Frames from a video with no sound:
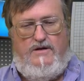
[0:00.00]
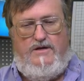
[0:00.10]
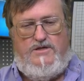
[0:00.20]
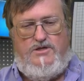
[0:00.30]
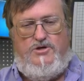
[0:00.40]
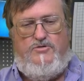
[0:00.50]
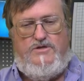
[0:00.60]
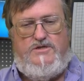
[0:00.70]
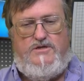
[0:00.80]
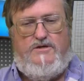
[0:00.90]
It's the newer
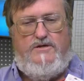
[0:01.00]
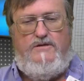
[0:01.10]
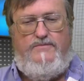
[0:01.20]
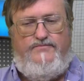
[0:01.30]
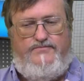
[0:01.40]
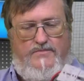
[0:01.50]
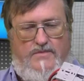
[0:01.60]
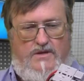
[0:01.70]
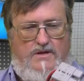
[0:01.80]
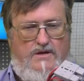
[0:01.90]
style,
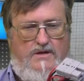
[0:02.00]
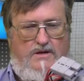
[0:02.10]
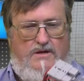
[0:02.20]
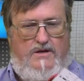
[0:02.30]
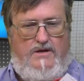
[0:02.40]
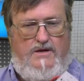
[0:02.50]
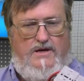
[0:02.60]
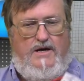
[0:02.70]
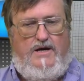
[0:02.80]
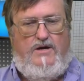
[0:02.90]

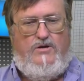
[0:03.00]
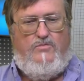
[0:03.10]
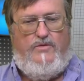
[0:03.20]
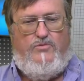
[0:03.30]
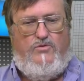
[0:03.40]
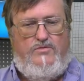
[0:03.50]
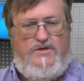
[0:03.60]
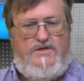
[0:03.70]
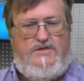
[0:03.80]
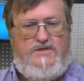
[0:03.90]
and we bought
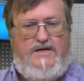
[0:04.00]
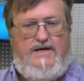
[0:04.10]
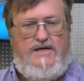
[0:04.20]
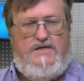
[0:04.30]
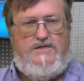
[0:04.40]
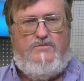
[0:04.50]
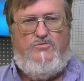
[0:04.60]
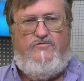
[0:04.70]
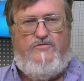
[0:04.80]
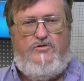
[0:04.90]
this as a
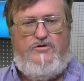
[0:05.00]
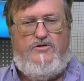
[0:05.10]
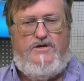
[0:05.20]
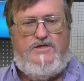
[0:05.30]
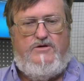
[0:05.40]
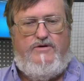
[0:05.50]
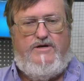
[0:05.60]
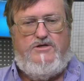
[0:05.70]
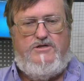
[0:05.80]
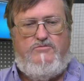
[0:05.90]
movable unit so we
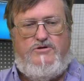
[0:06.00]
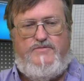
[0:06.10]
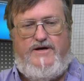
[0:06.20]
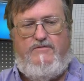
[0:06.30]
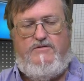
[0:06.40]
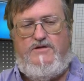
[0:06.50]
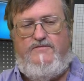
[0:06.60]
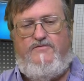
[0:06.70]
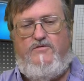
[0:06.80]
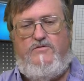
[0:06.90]
can just switch backwards and
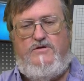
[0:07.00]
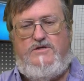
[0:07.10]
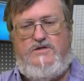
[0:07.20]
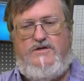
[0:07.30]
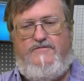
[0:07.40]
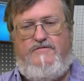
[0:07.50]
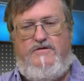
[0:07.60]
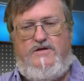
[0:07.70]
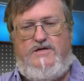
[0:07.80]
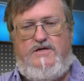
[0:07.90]
forwards to
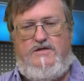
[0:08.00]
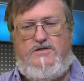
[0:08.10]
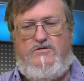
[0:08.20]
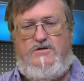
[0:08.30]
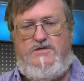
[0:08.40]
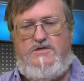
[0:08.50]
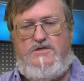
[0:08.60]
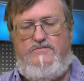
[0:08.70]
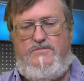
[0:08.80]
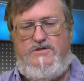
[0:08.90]
different solar
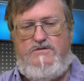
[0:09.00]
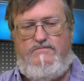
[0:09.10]
systems.